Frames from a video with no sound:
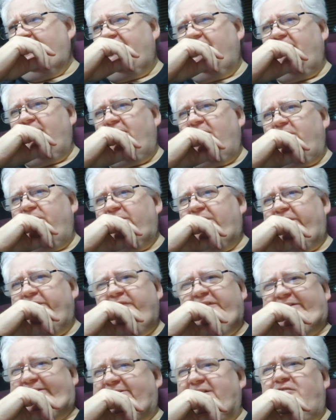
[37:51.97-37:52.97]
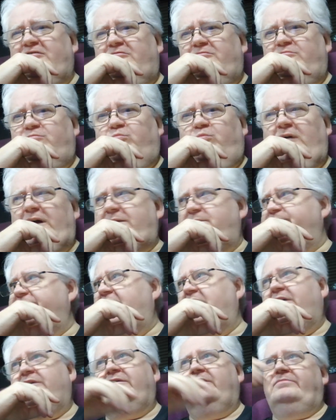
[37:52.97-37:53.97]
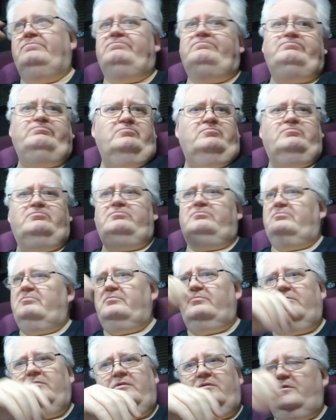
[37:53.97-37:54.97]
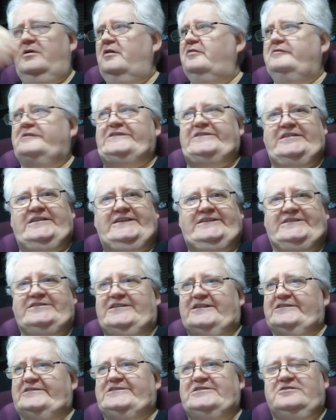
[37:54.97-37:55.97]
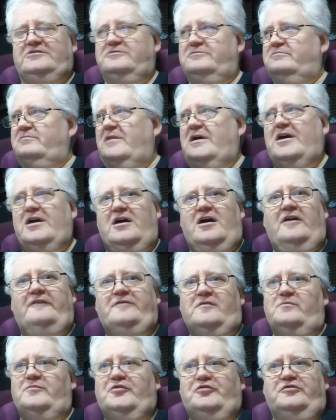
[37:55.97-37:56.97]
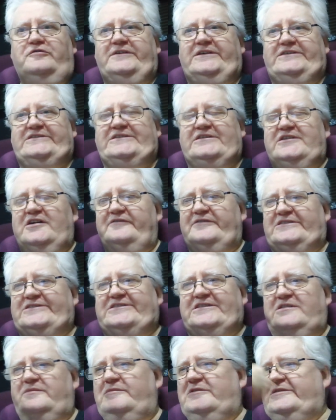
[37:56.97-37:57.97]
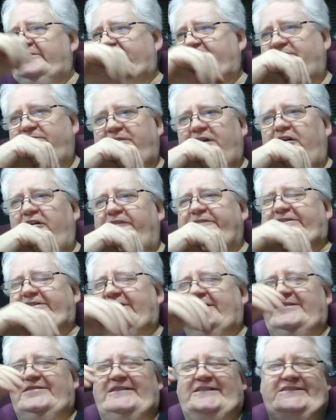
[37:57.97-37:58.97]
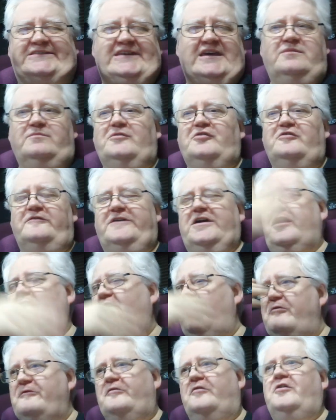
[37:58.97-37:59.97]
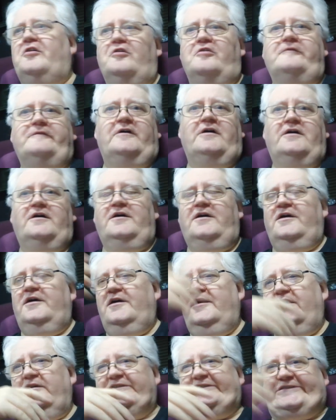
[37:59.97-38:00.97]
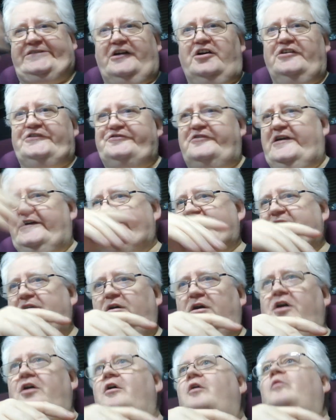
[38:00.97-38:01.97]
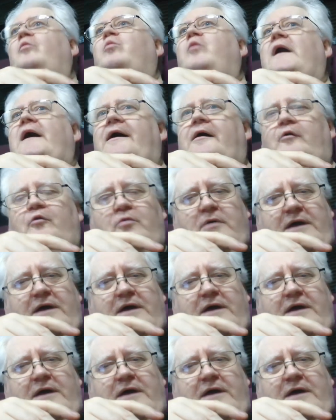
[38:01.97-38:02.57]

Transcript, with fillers: um, it was still way better than I was listening to other movies in other cinemas that I've seen the same movie over and over Star Treks. Oh, wow.